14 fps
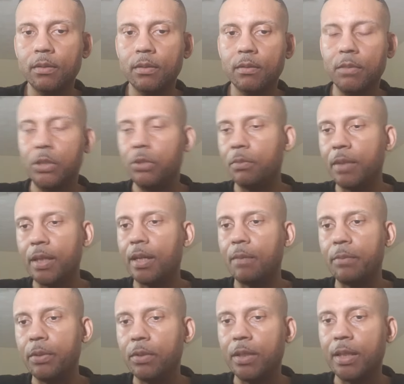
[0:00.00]
but you might not
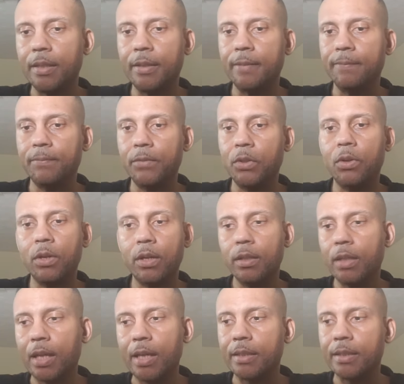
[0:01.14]
be related. Or
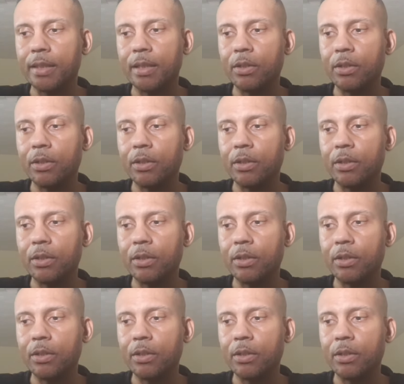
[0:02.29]
like I said,